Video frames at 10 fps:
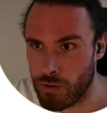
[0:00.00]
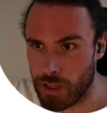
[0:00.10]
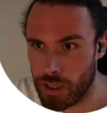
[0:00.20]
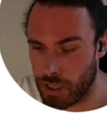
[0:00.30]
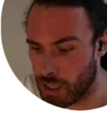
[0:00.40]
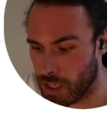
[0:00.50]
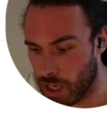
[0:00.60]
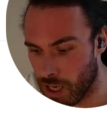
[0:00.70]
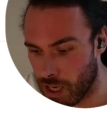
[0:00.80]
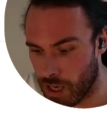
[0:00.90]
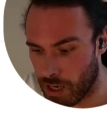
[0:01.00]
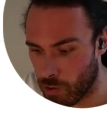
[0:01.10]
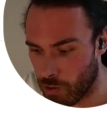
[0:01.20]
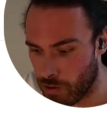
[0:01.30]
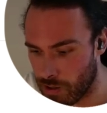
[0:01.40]
the
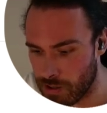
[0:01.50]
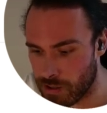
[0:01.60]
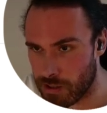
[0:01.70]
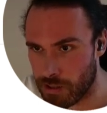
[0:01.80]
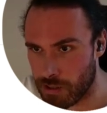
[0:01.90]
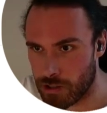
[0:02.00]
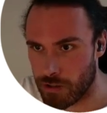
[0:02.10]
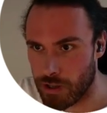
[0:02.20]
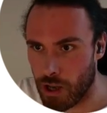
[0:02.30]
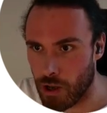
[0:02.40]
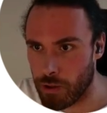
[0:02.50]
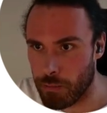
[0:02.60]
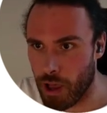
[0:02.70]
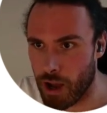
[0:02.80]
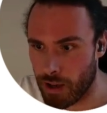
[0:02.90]
queries, sorry, all the
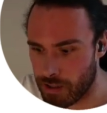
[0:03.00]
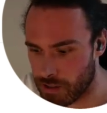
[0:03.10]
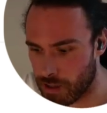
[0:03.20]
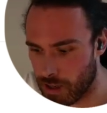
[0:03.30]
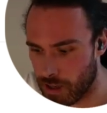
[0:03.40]
blocks